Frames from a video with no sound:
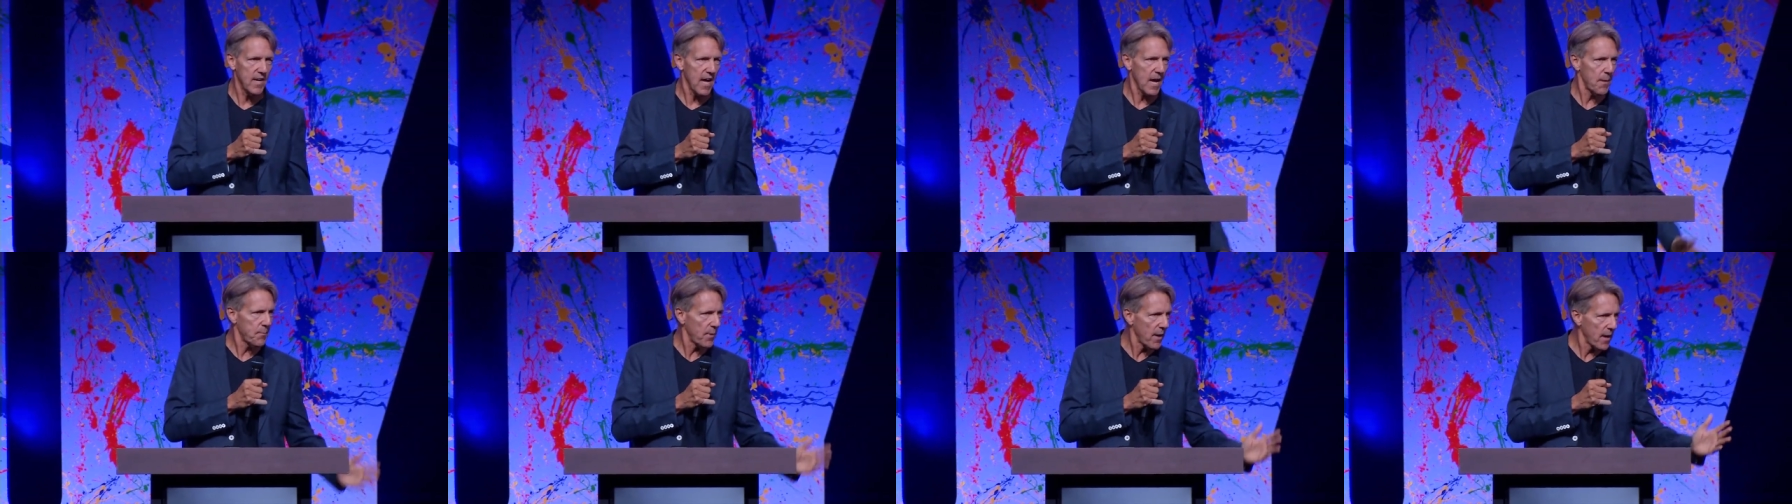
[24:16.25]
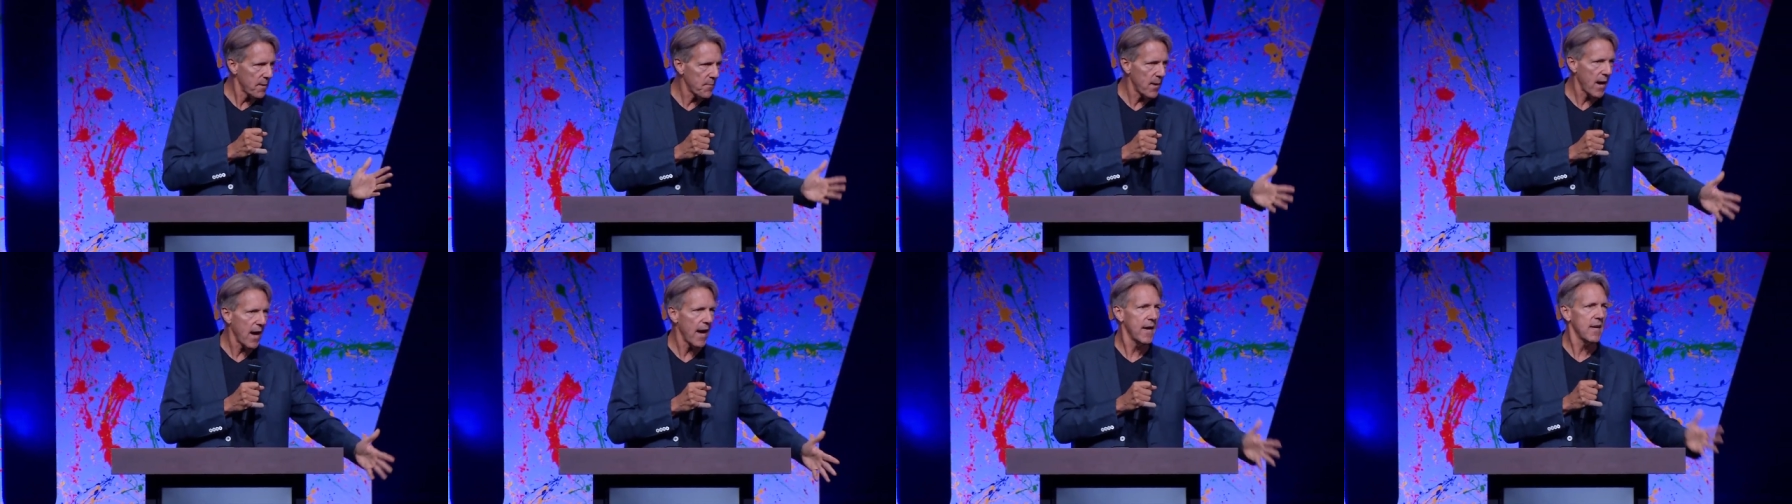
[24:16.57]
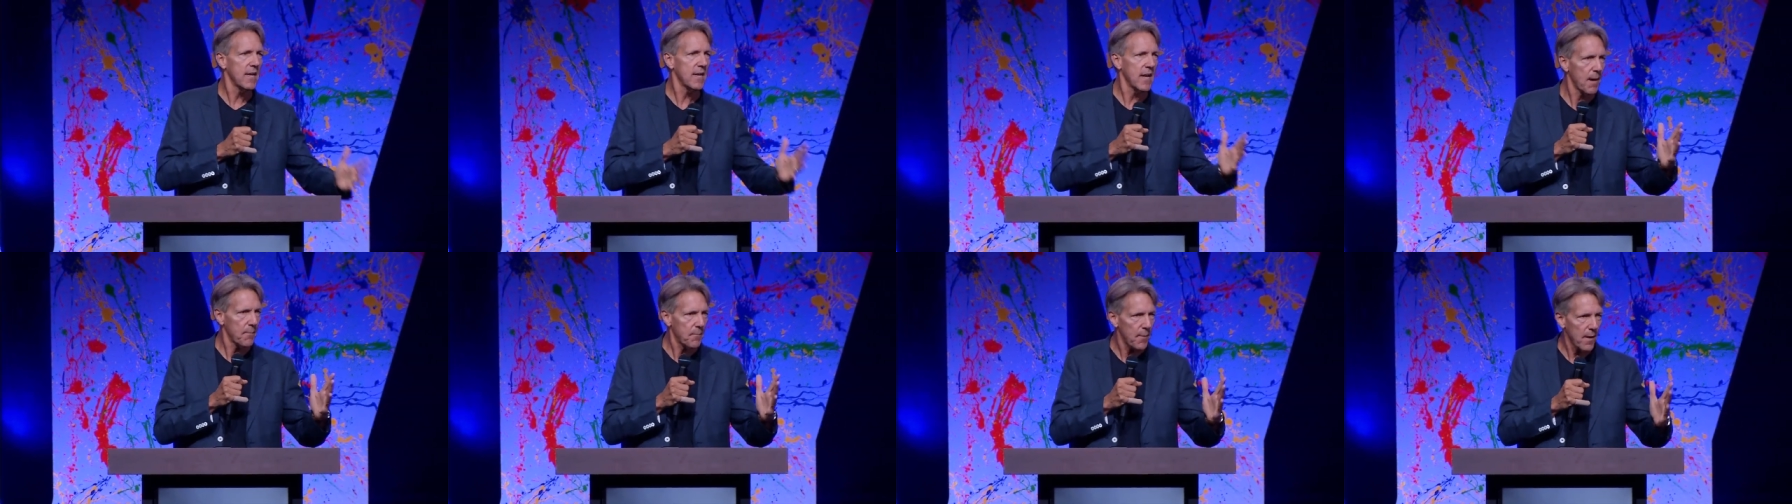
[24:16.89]
Not by
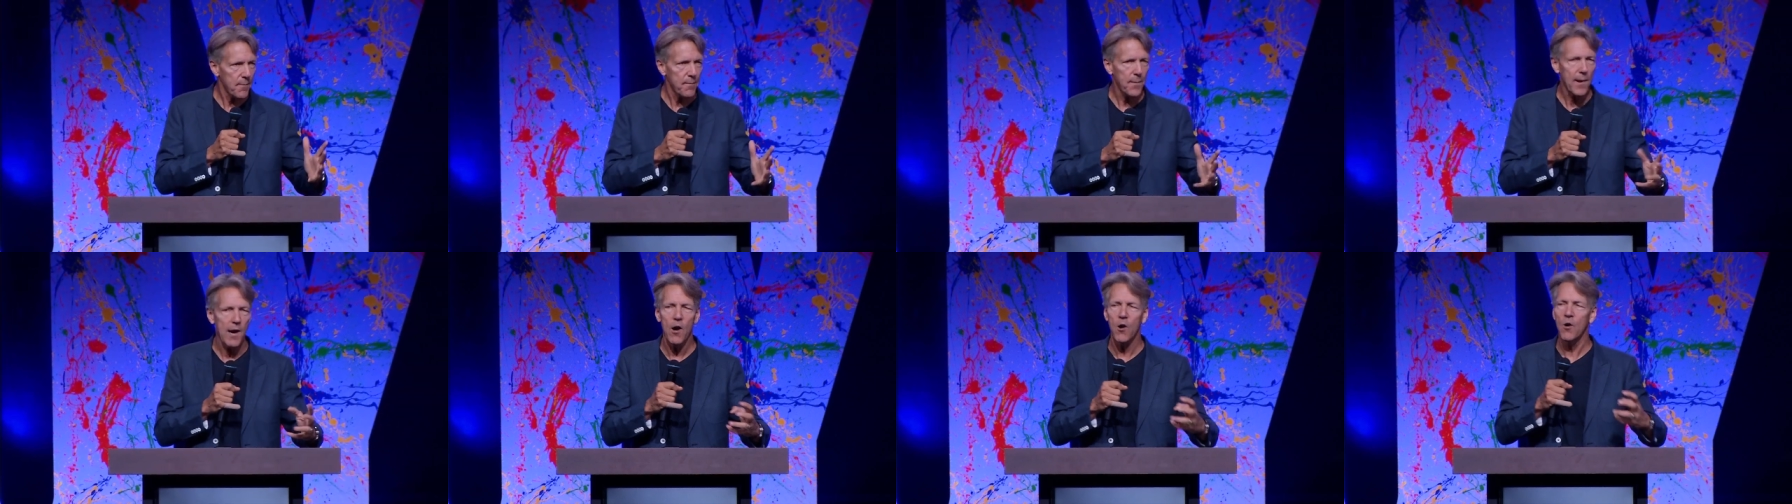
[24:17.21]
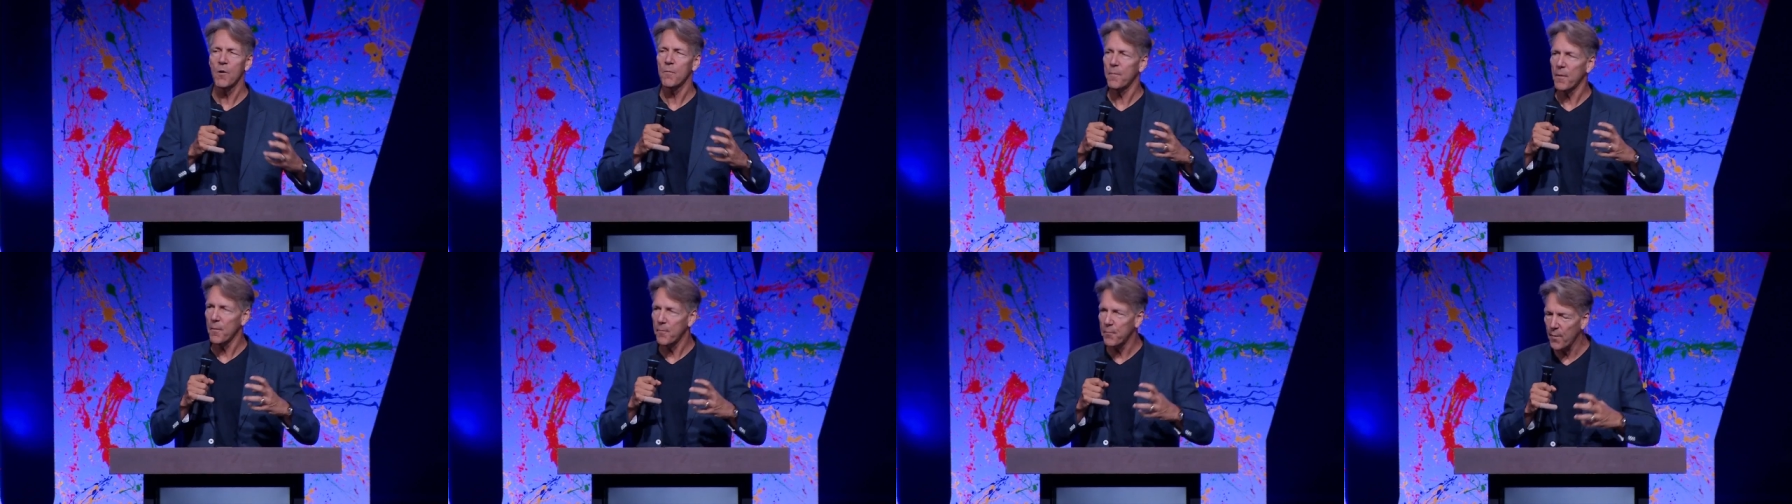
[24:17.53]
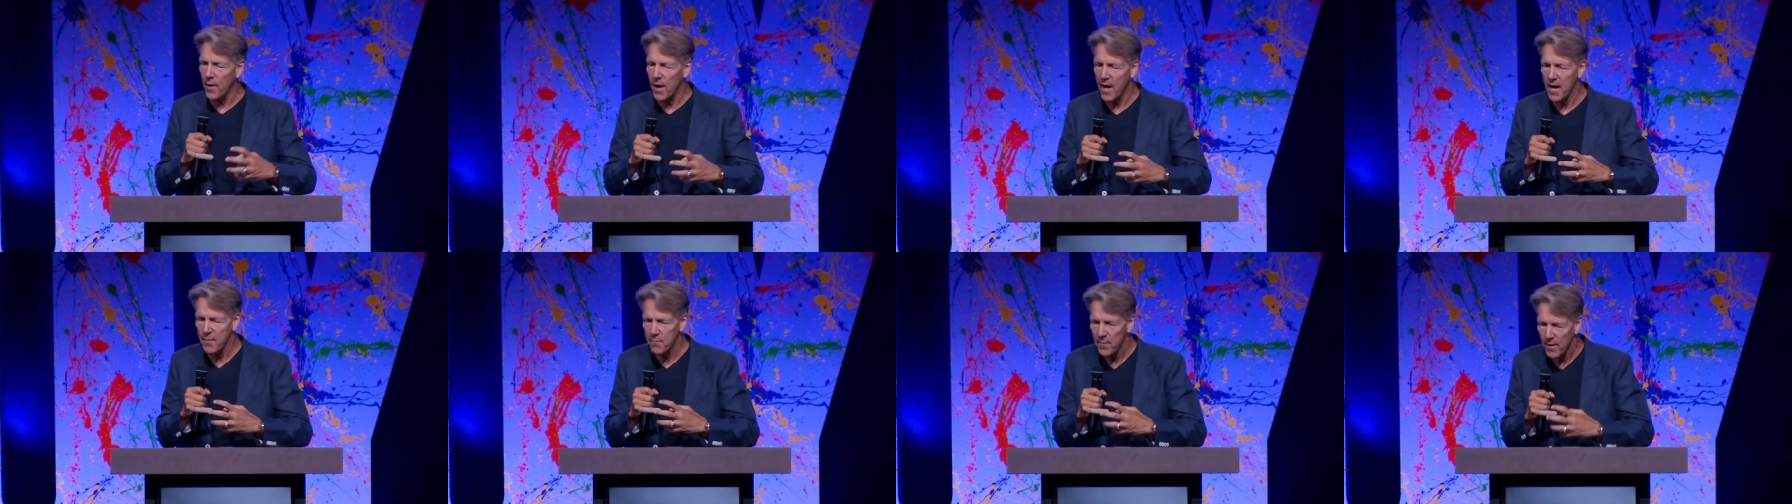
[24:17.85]
might, not by power, but
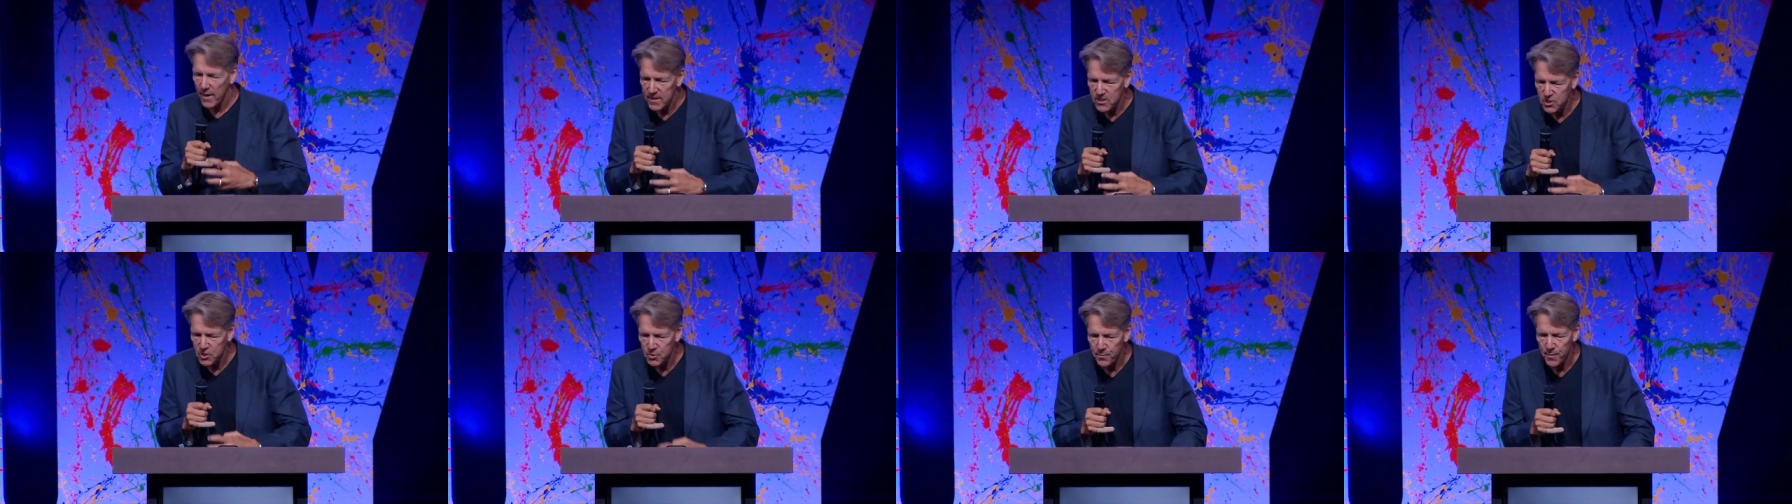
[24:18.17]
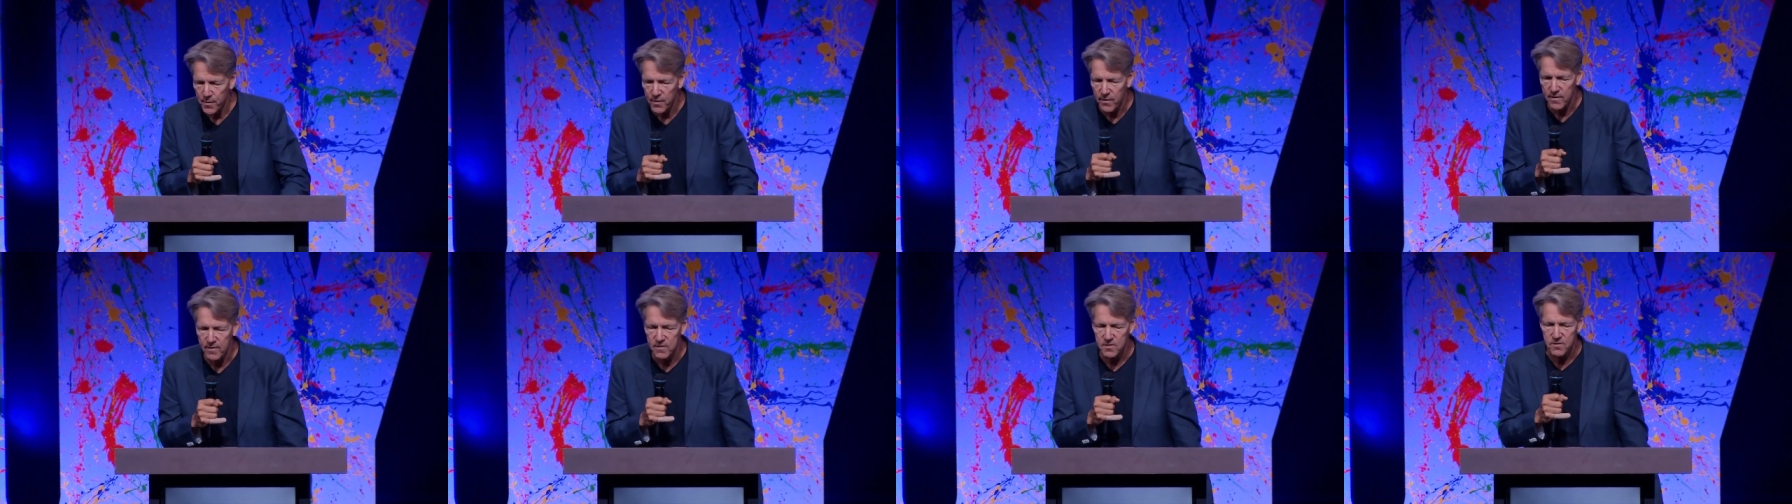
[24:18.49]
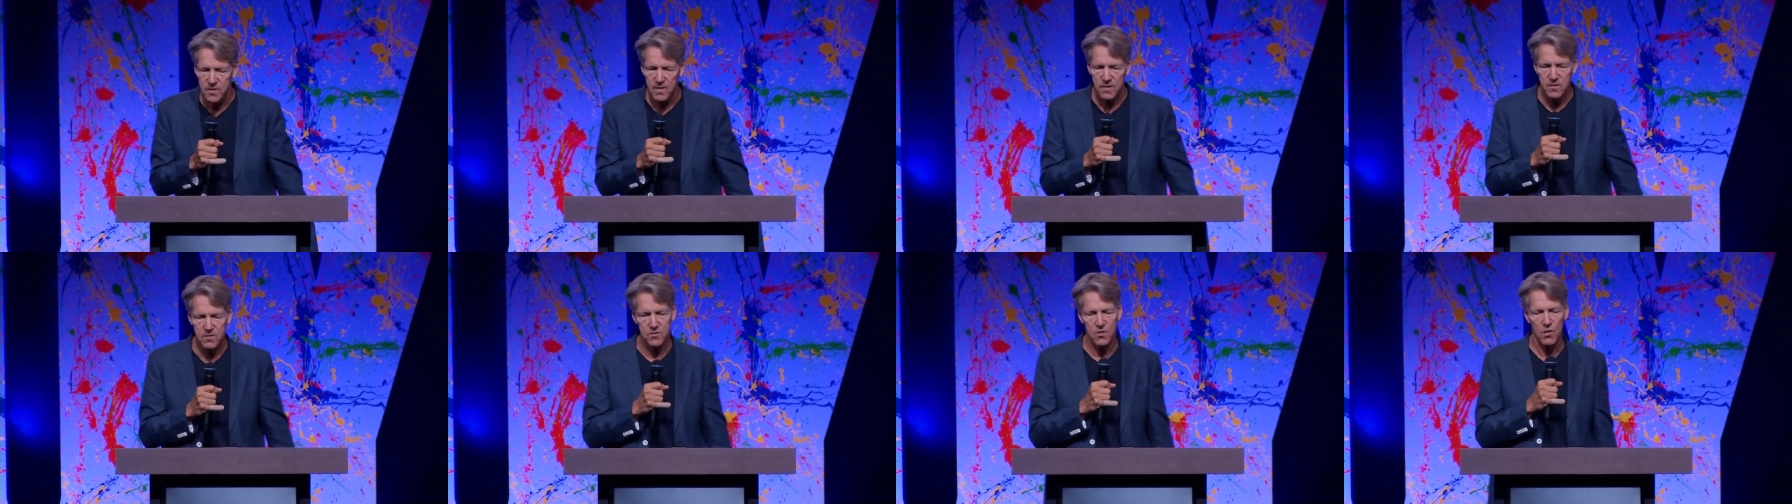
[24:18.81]
by my spirit,
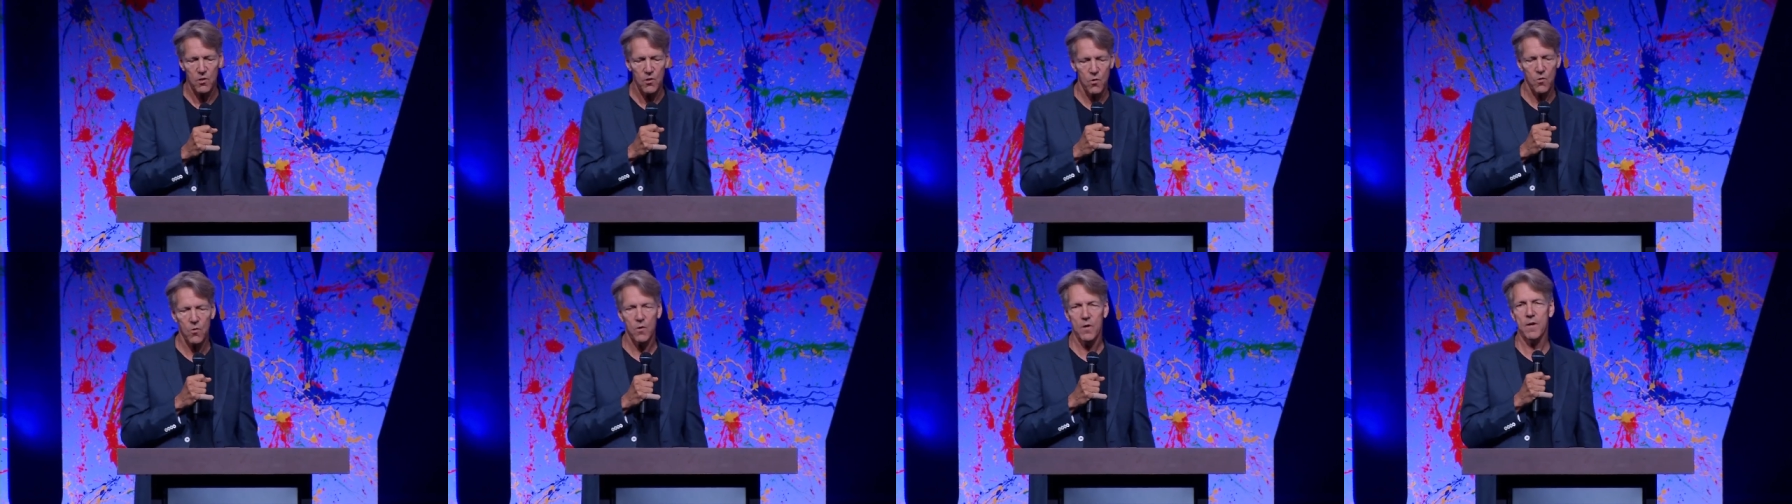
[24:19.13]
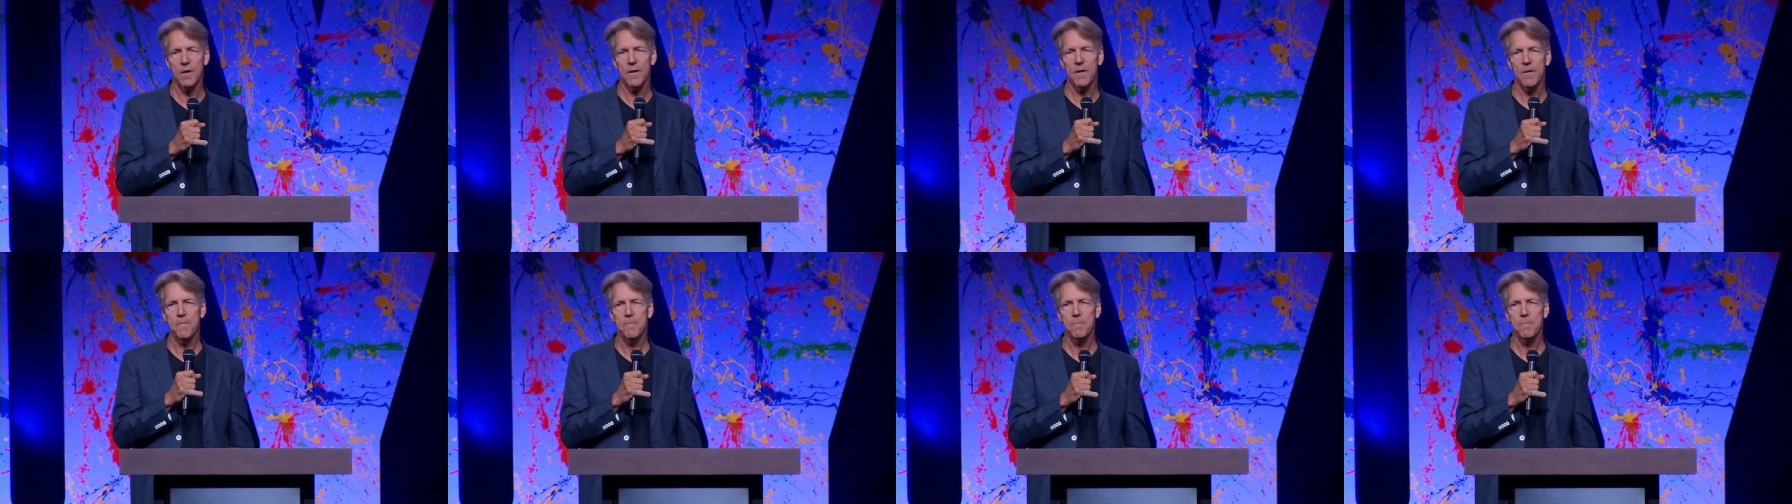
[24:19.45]
says the Lord.